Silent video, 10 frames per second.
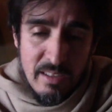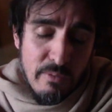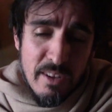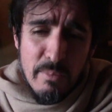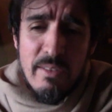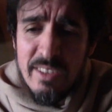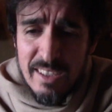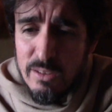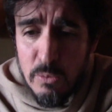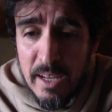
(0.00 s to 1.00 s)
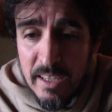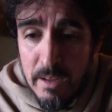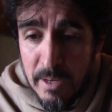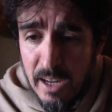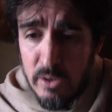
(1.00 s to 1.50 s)
Sattvika Bhav is like sweat
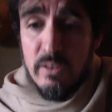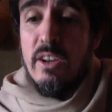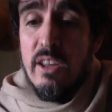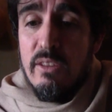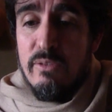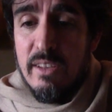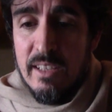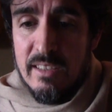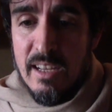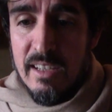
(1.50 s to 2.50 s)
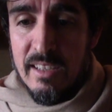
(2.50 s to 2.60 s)
coming out or feeling stunned.